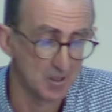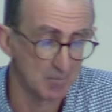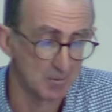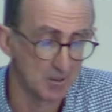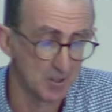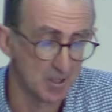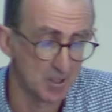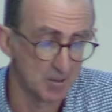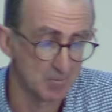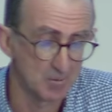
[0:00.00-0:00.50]

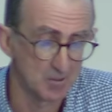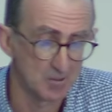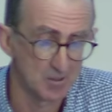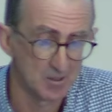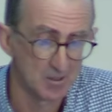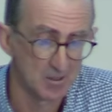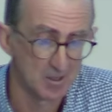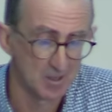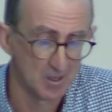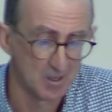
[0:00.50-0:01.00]
sometimes.
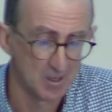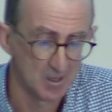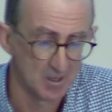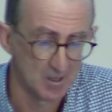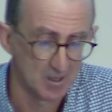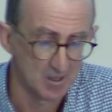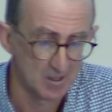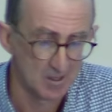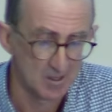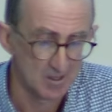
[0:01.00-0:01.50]

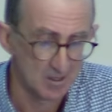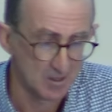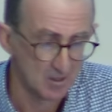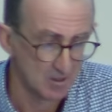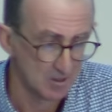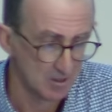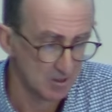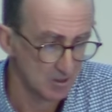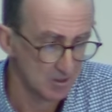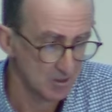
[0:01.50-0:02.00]

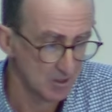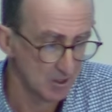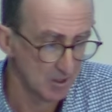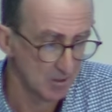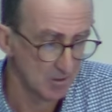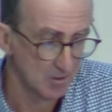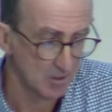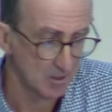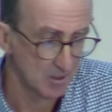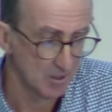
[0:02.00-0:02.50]
So